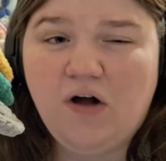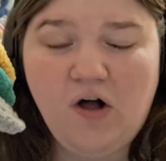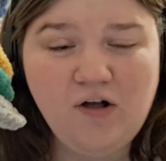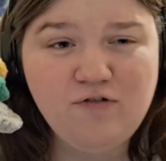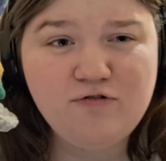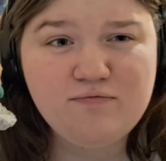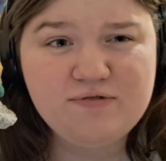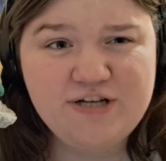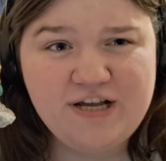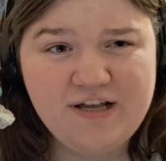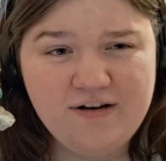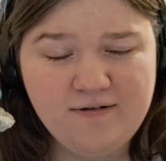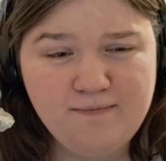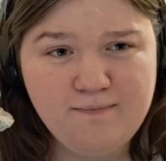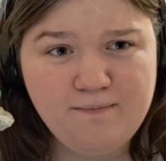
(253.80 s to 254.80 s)
All From
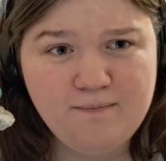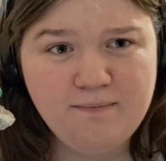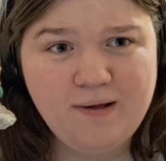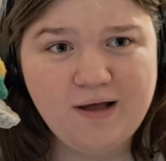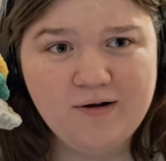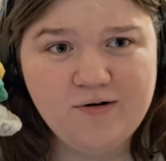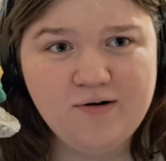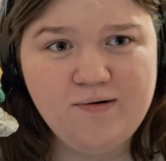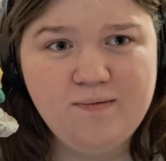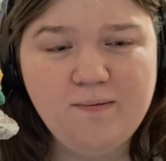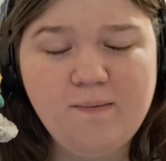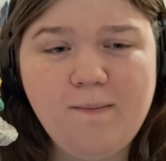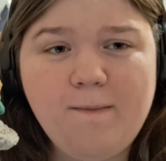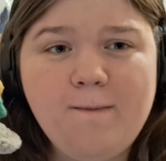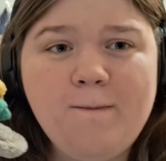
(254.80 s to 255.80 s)
Jade pattern.
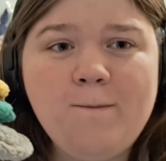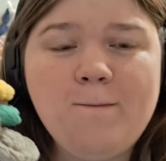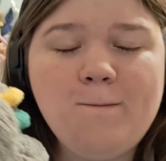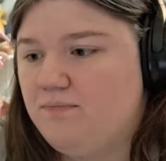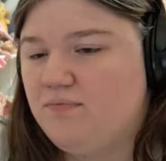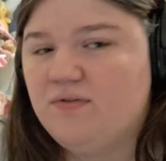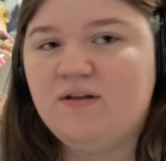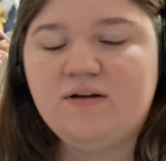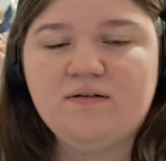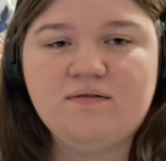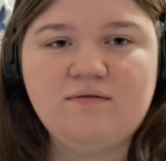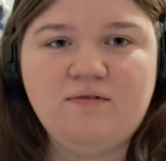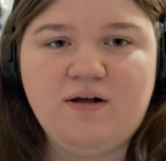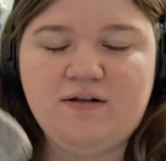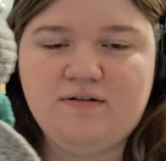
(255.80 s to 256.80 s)

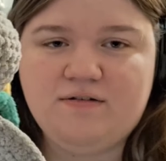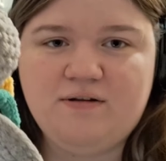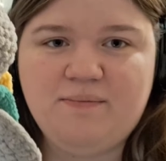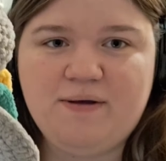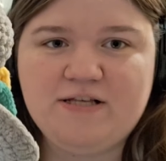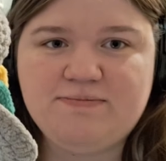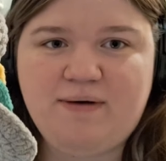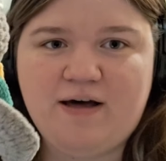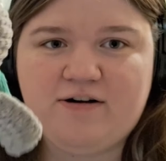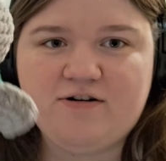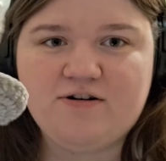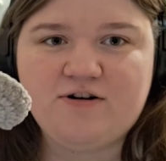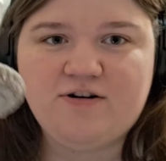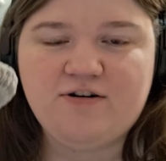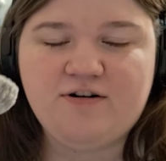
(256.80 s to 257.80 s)
The base
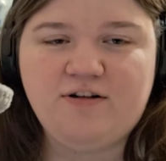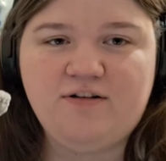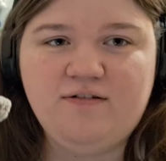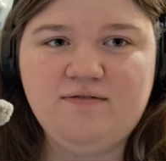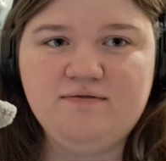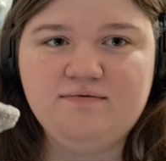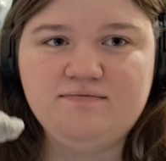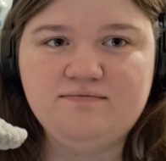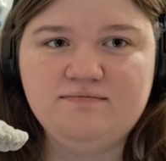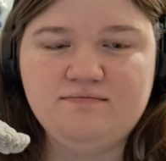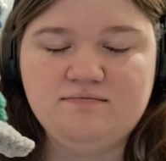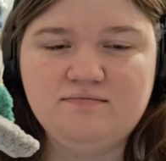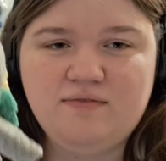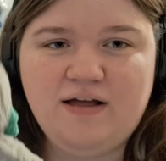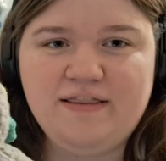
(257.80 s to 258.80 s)
pattern turtle.
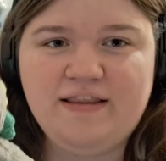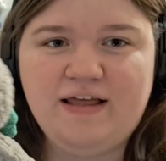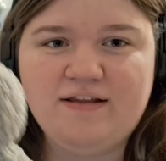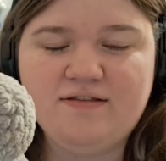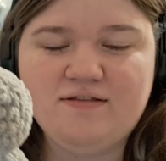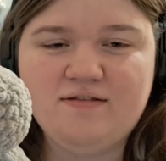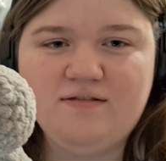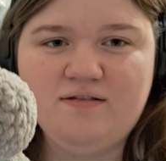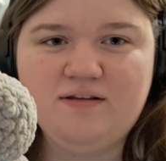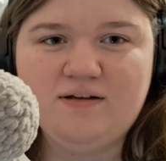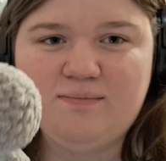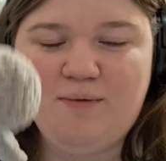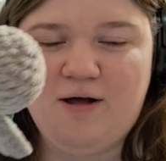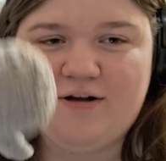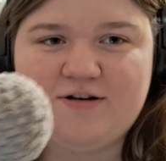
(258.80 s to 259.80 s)
And then
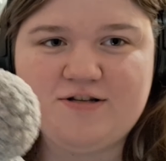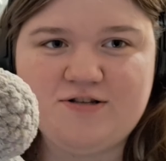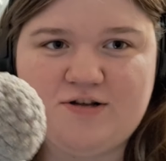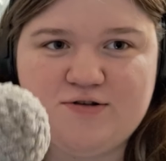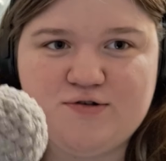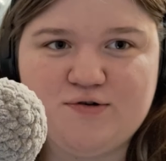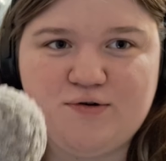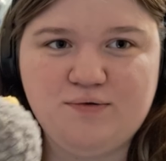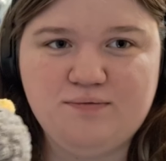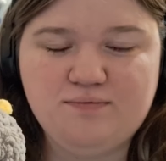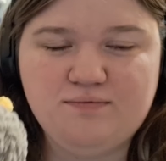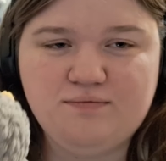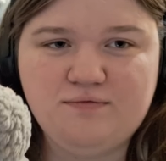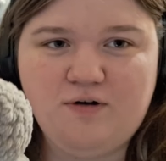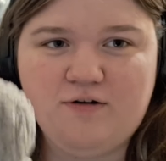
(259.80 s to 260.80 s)
the mod is also
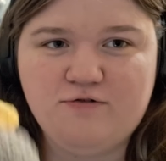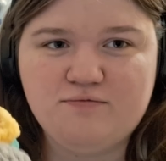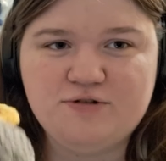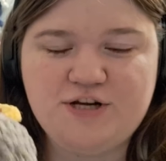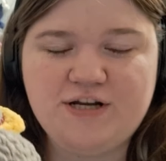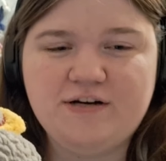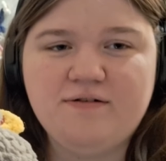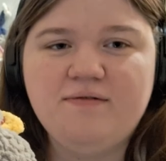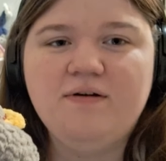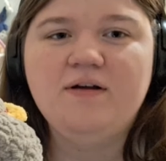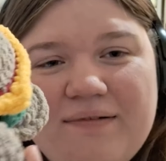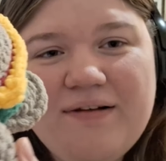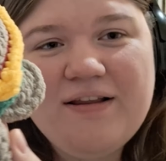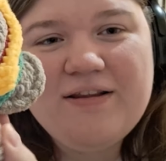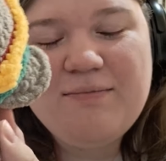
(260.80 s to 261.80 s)
All From Jade.
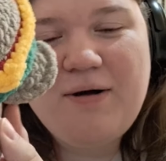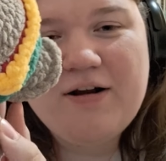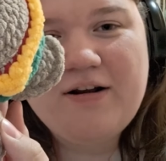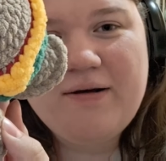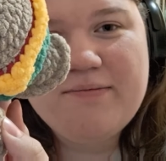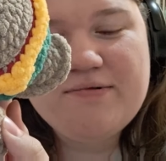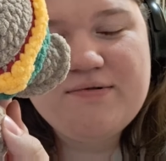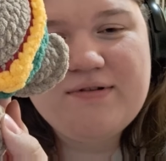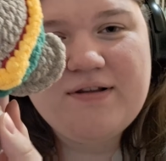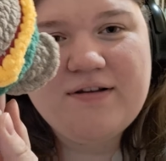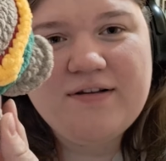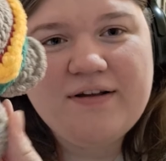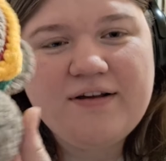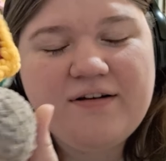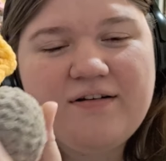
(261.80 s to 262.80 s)
And the mod comes with
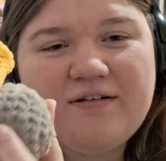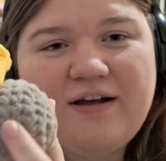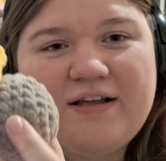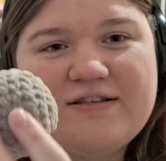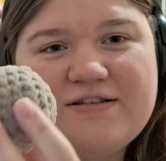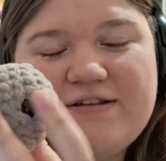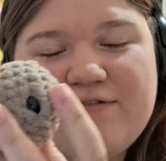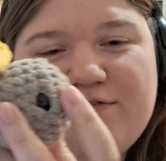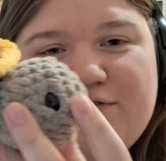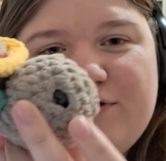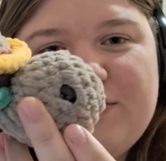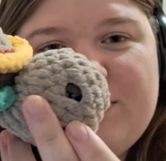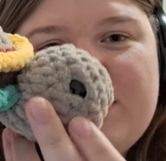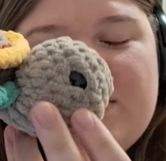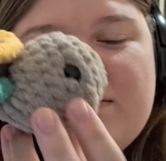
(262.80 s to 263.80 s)
all kinds of different
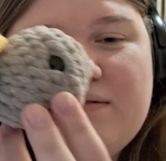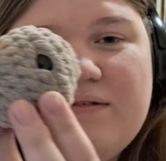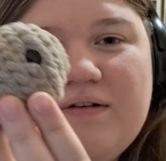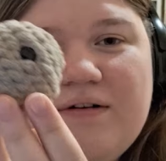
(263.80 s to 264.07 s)
foods.